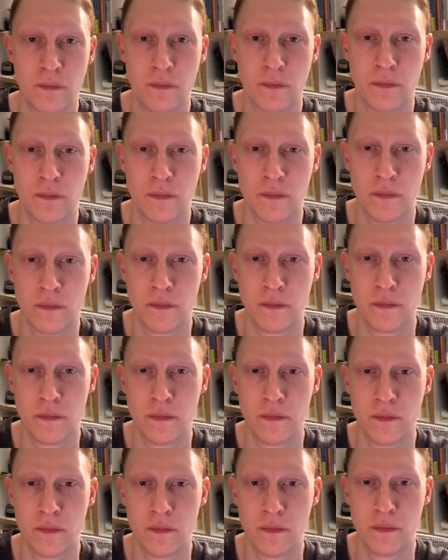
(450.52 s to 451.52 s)

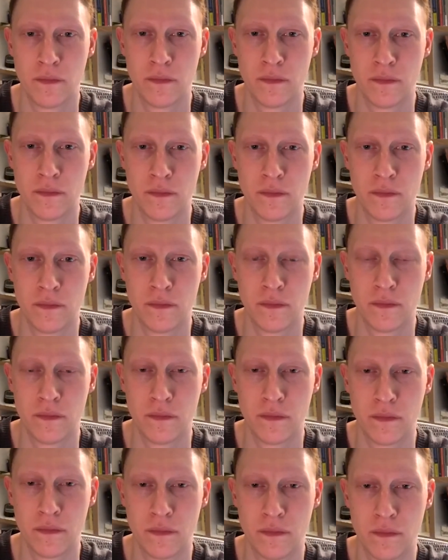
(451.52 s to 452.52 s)

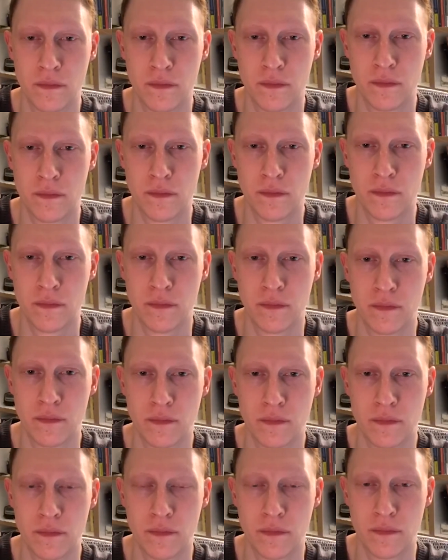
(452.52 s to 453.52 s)
(silent)